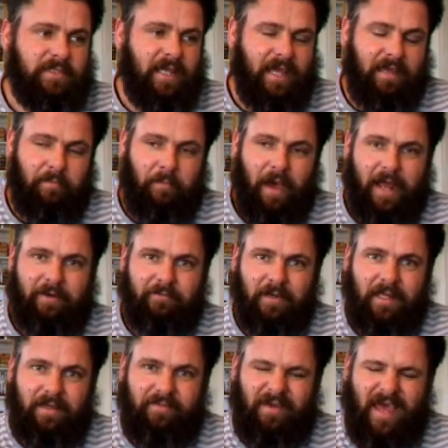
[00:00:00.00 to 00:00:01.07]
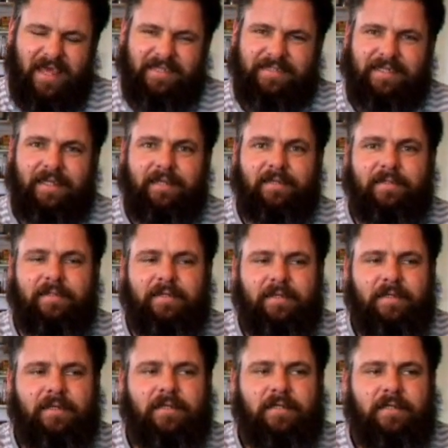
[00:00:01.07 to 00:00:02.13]
taking pain relief as needed.
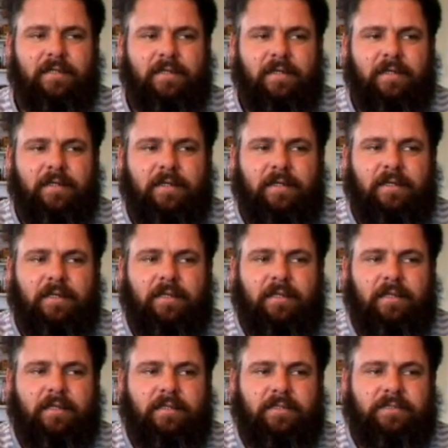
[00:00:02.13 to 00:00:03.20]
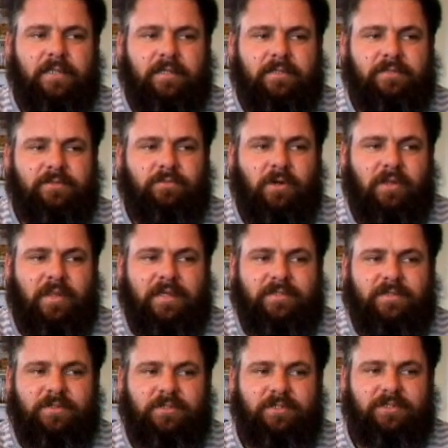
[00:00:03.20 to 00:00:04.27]
So this is
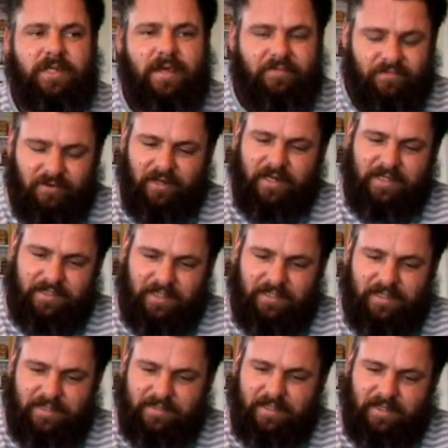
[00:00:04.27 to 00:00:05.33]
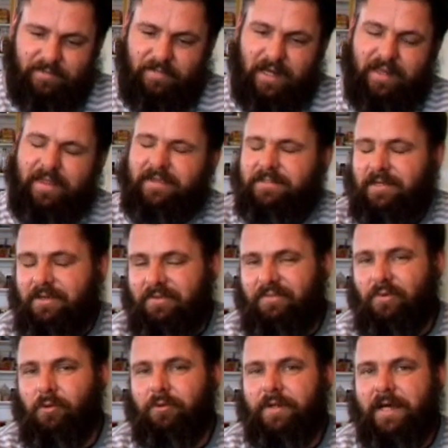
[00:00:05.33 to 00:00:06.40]
that's Thursday, Friday, Saturday, Sunday, Monday. That's only
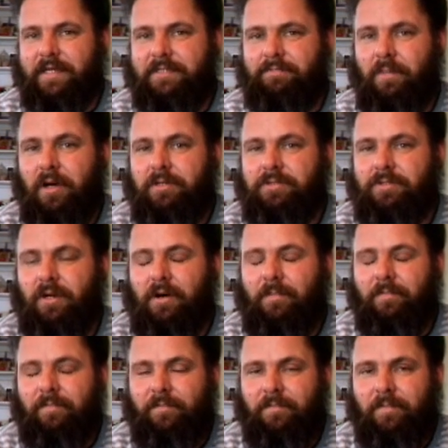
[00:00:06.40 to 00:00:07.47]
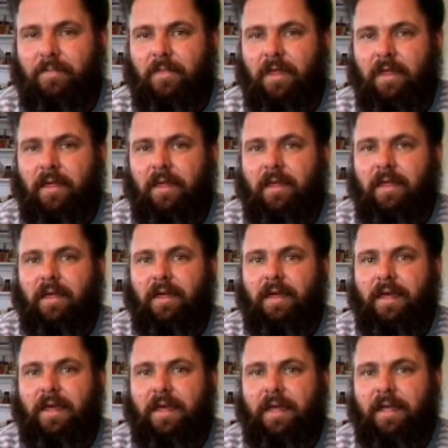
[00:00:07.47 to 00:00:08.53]
4 days post-op,
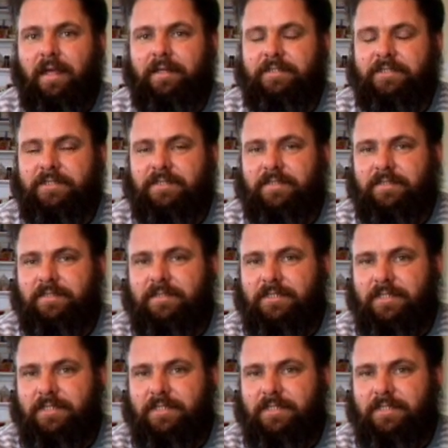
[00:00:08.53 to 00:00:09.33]
and just